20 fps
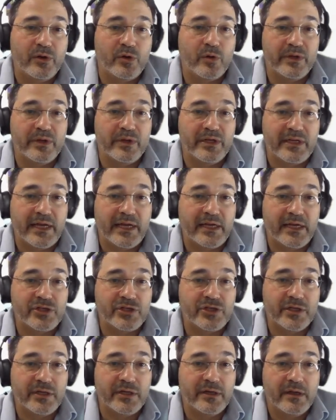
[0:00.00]

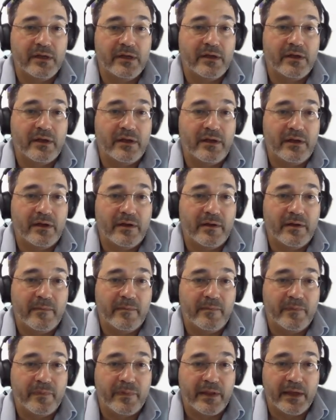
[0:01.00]
documentation
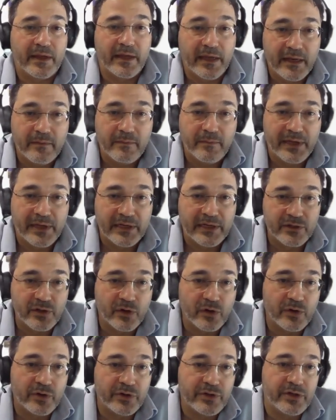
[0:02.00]
in Build
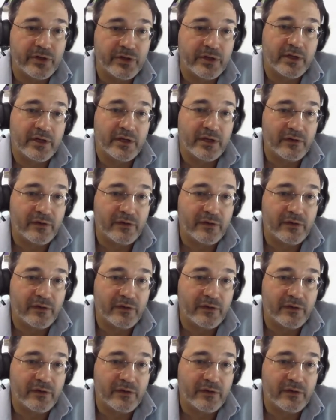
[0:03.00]
Code,